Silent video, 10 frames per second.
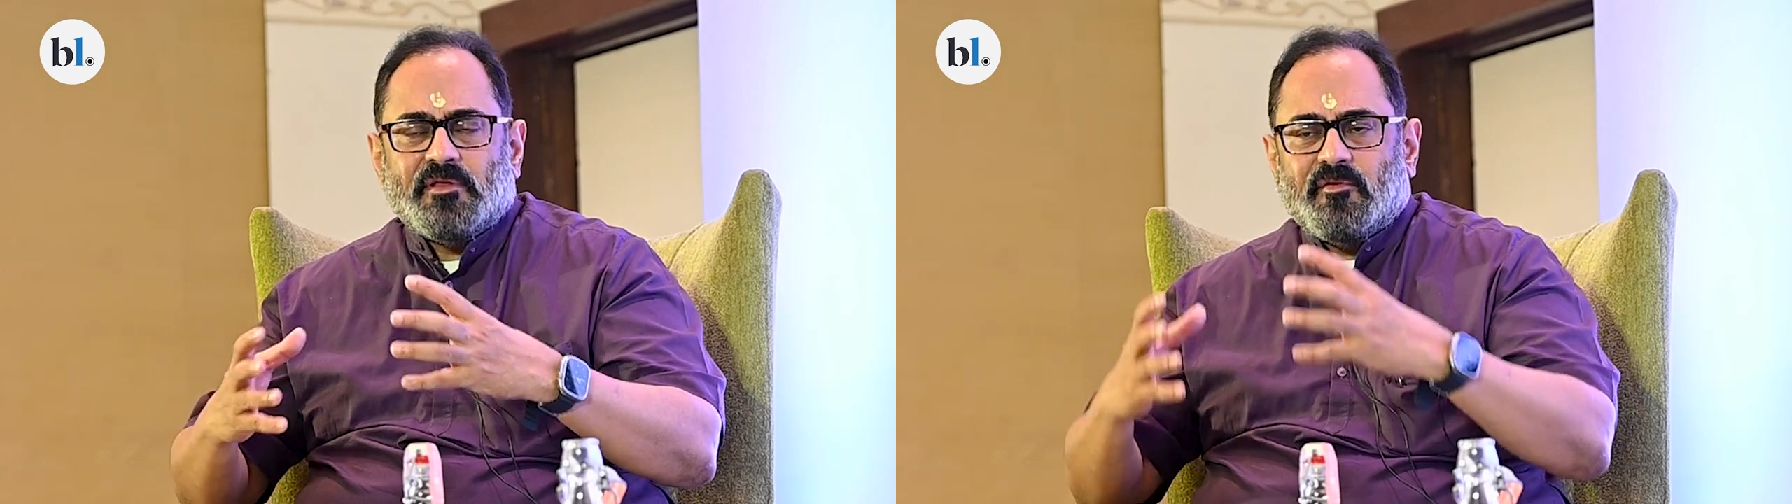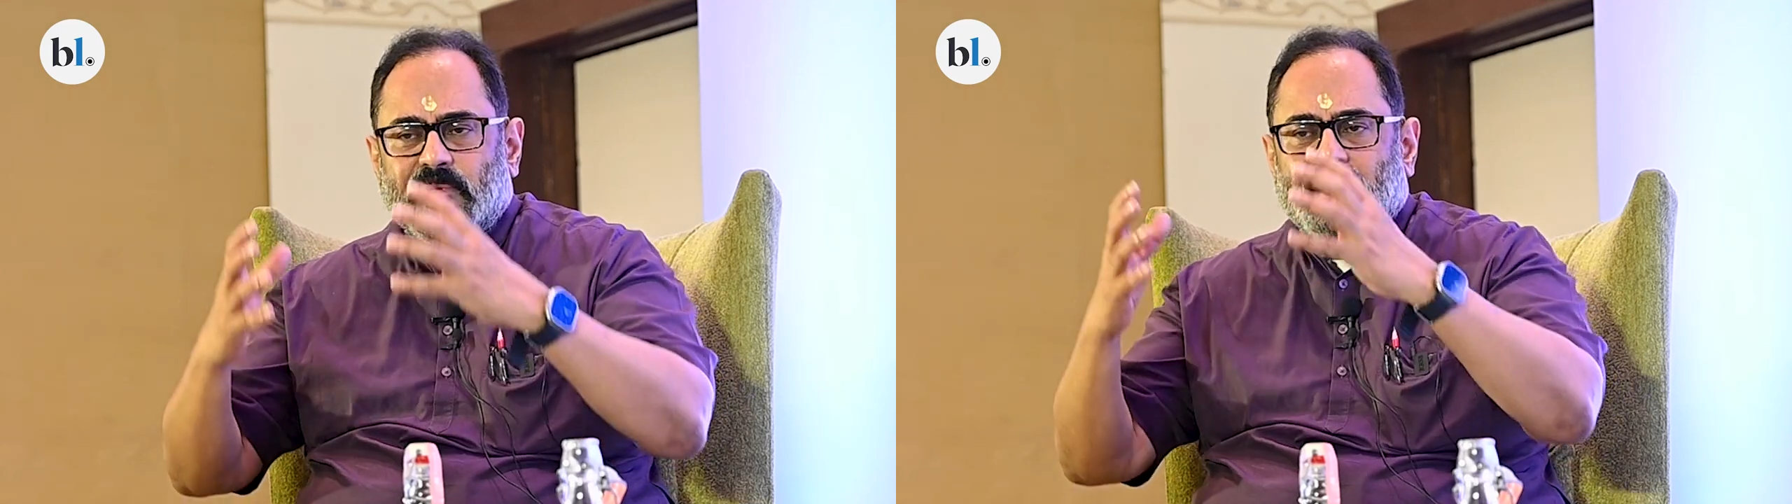
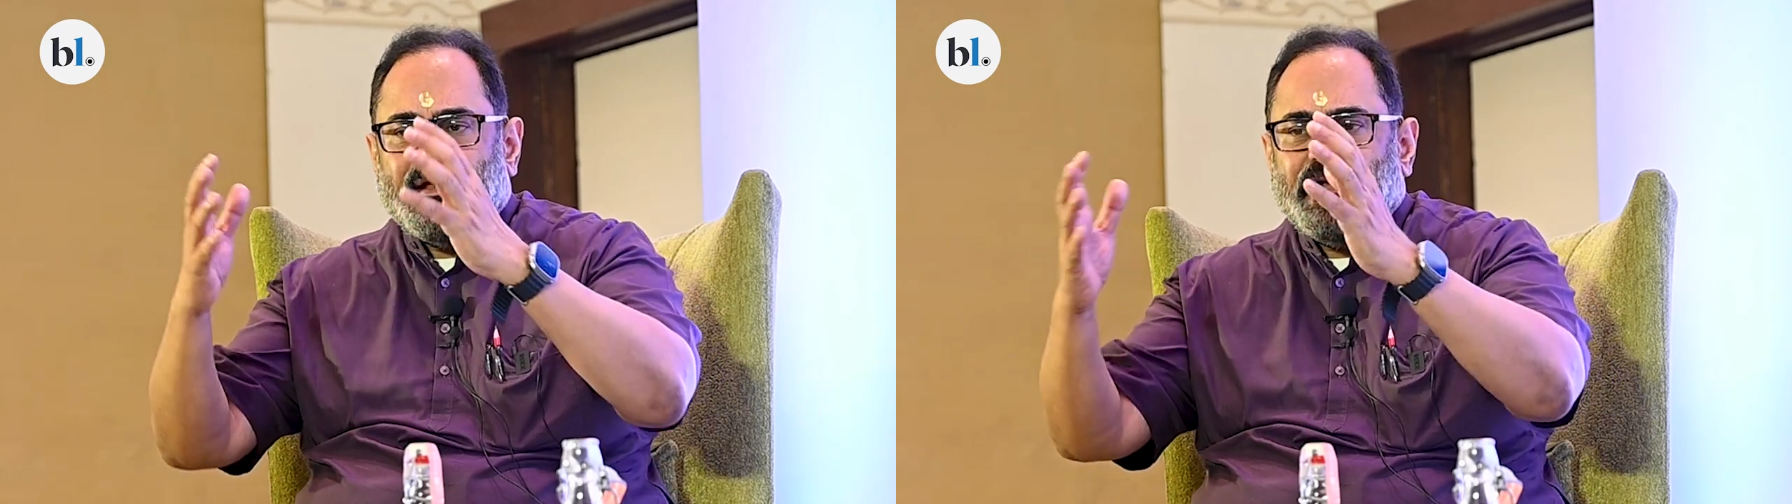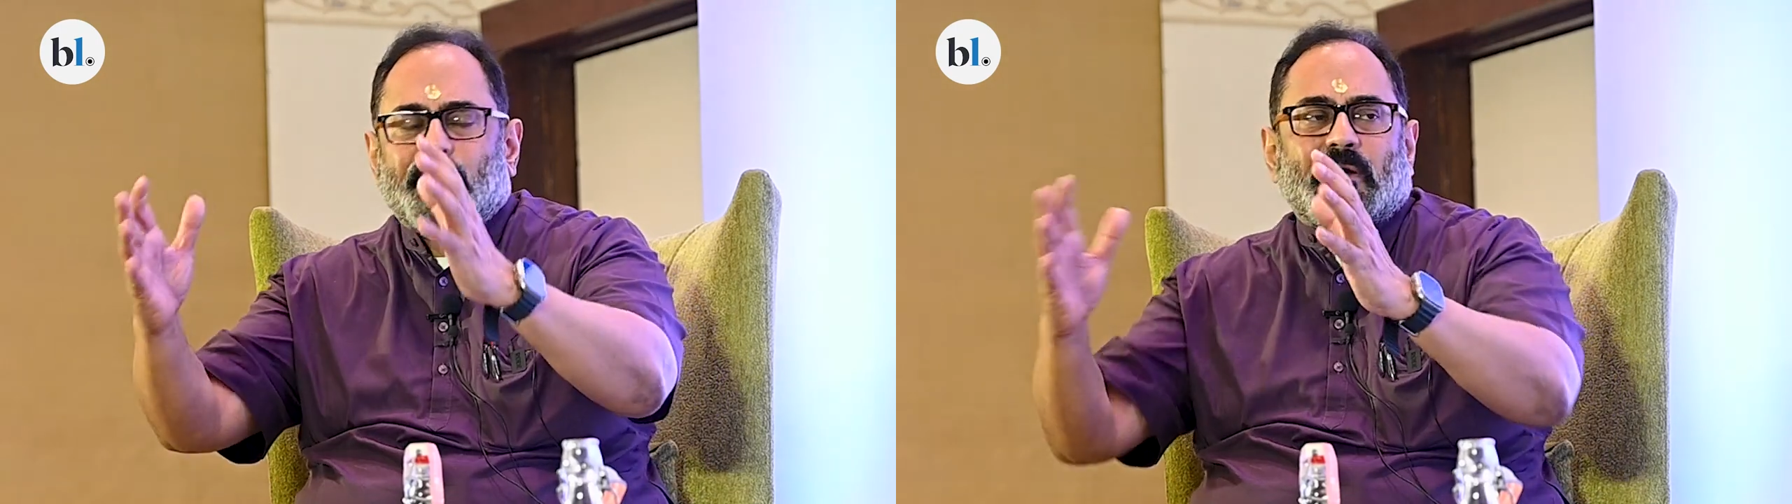There will be an
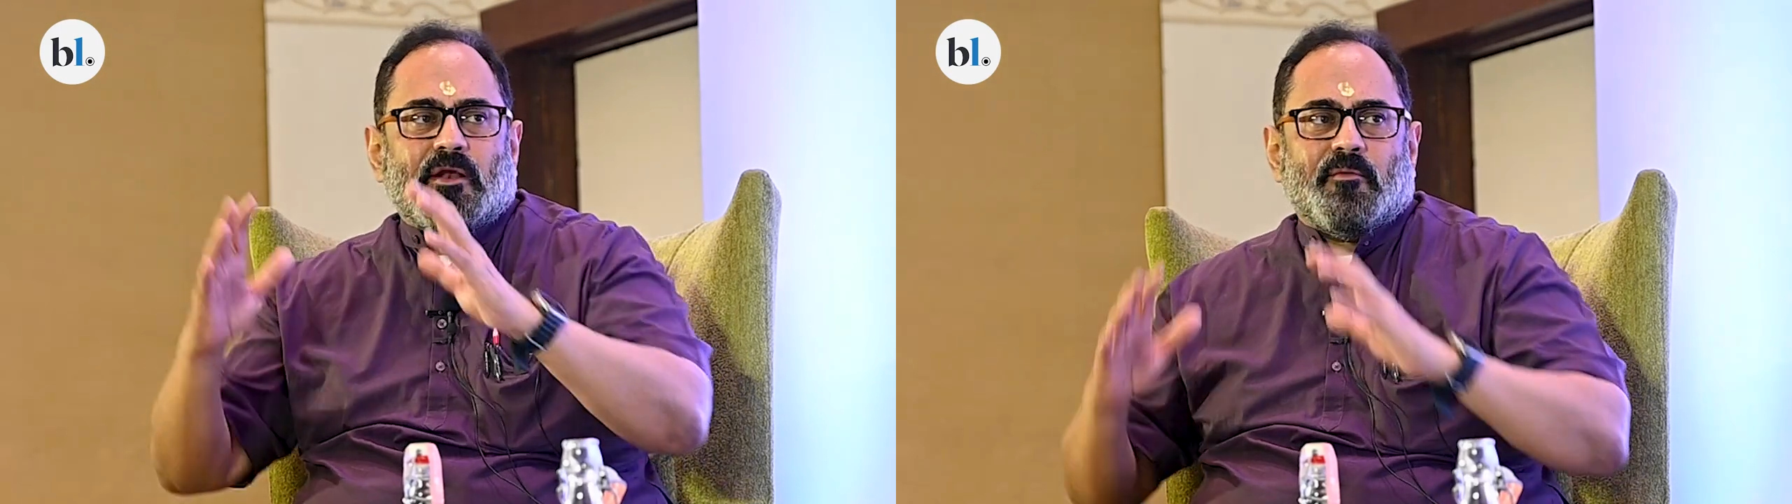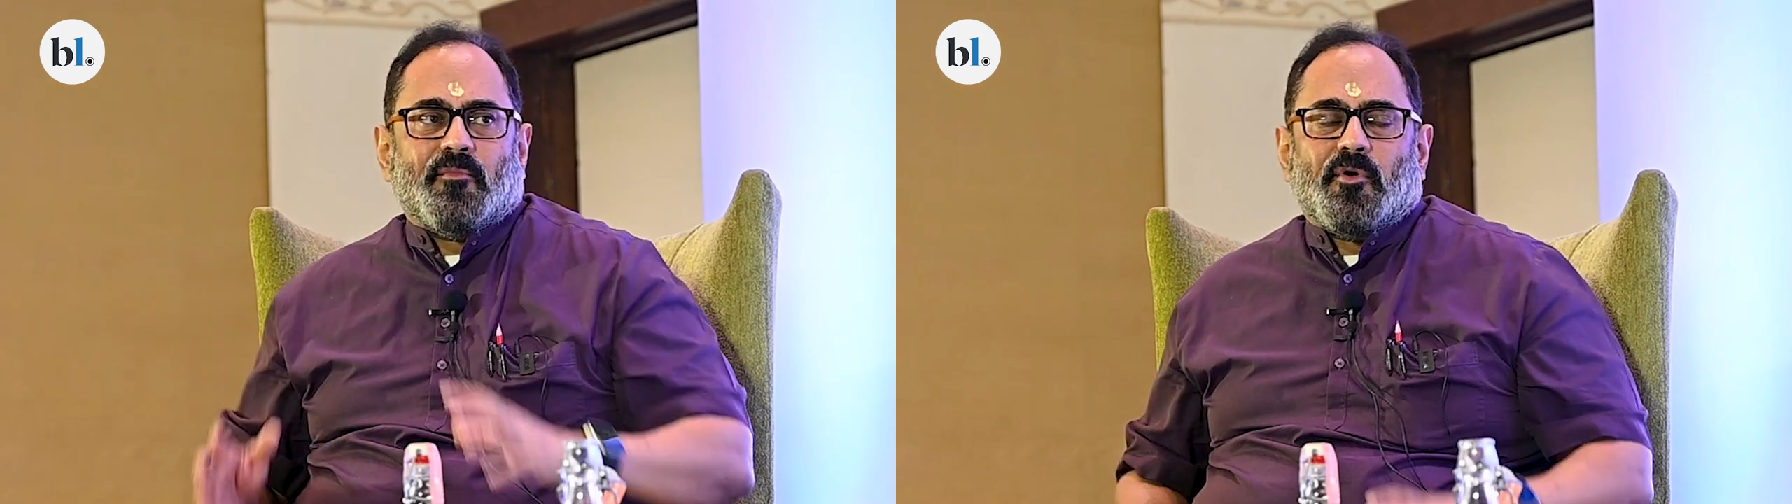
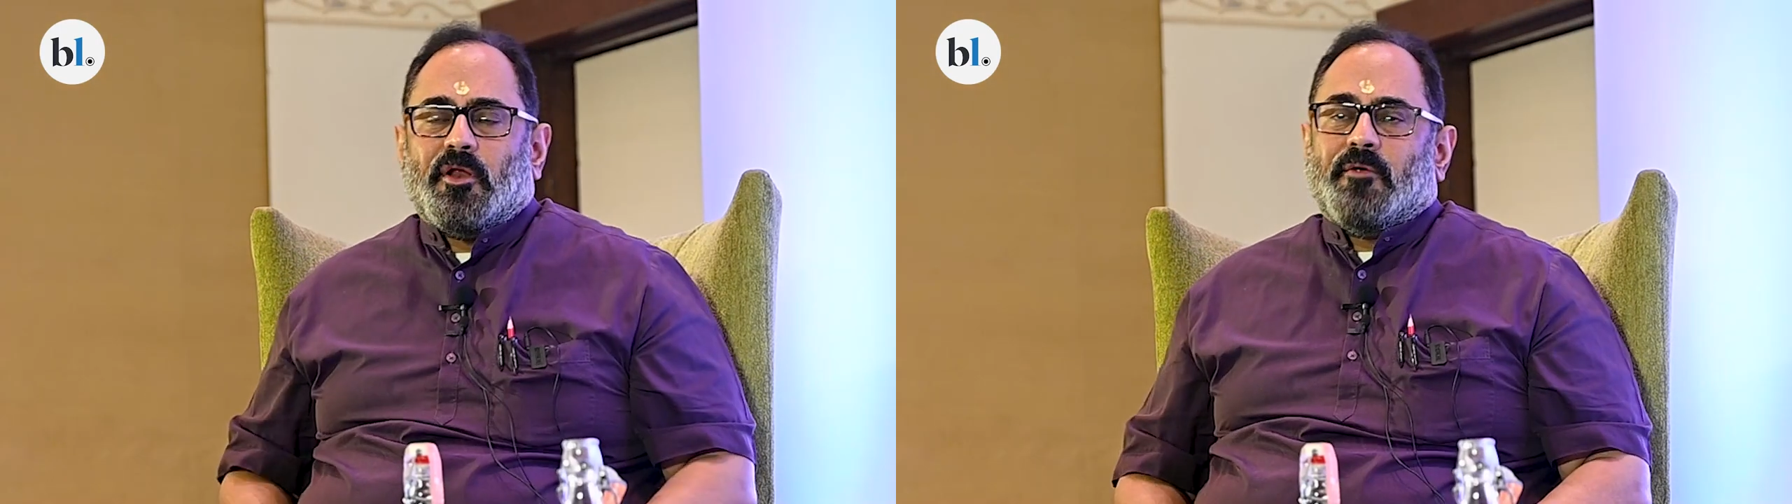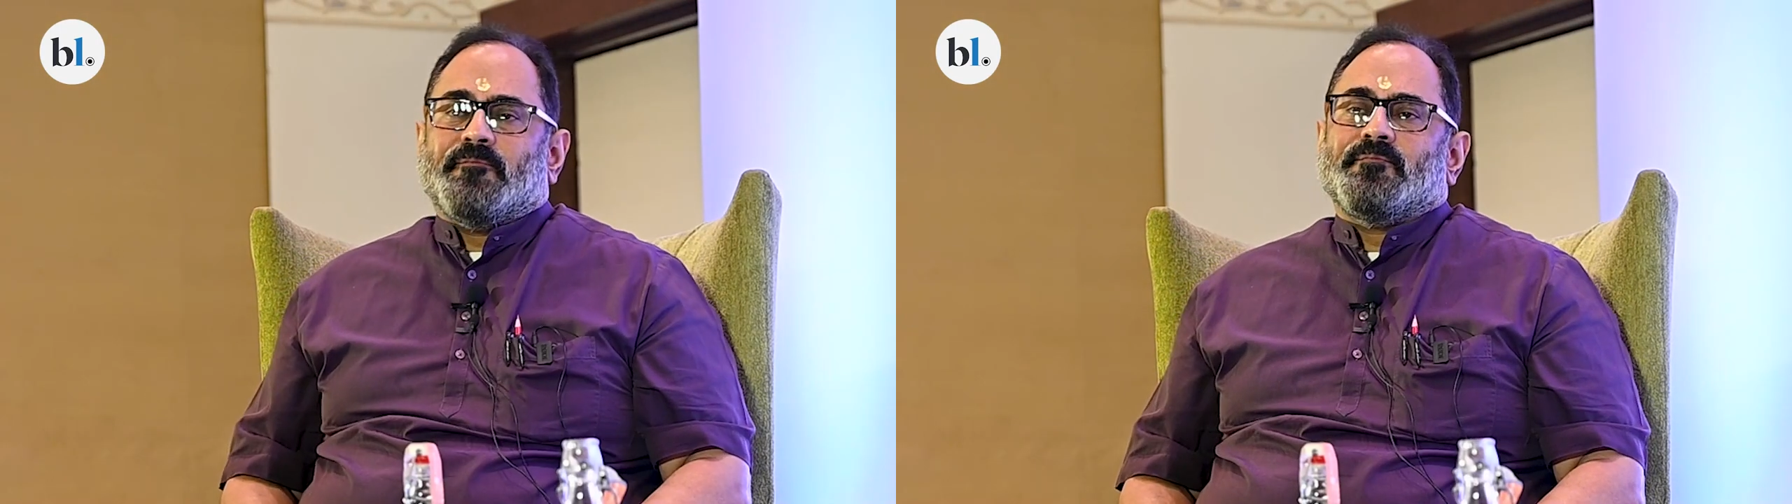independent body.